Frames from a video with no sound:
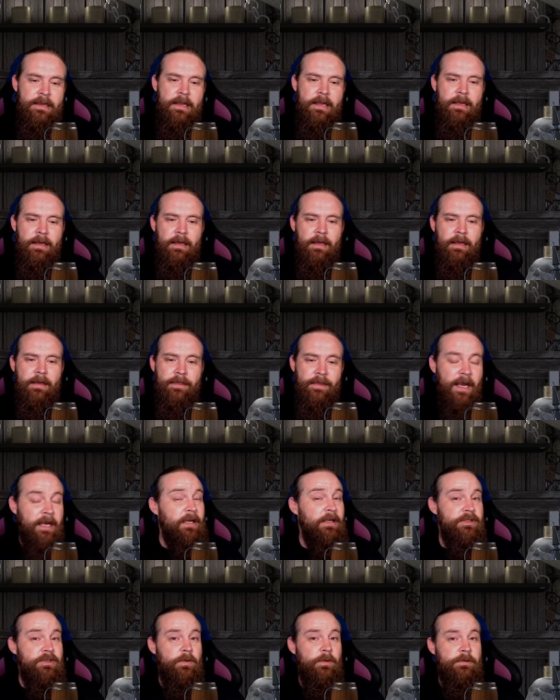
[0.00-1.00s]
Uh, that
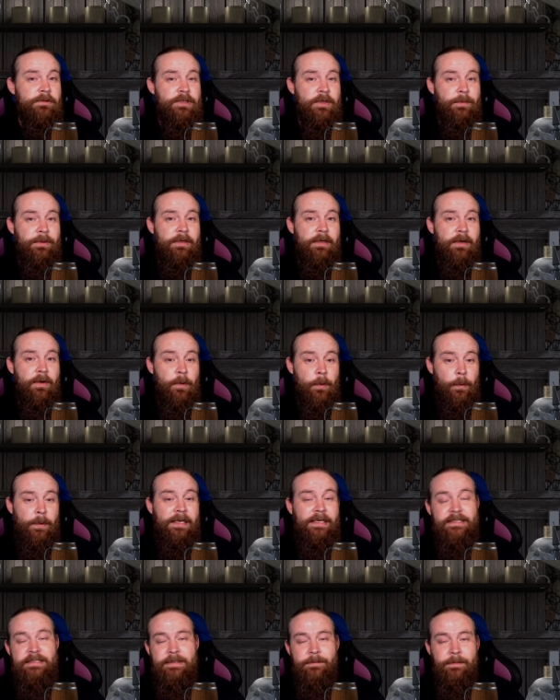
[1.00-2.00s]
has also been
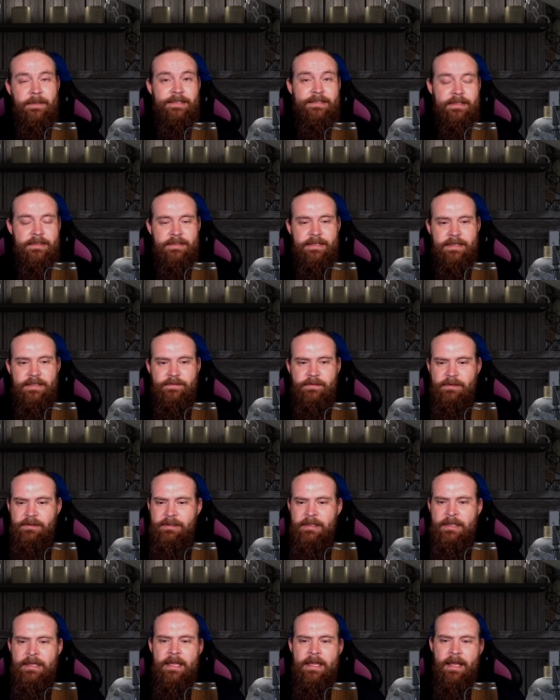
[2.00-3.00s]
reasonably successful,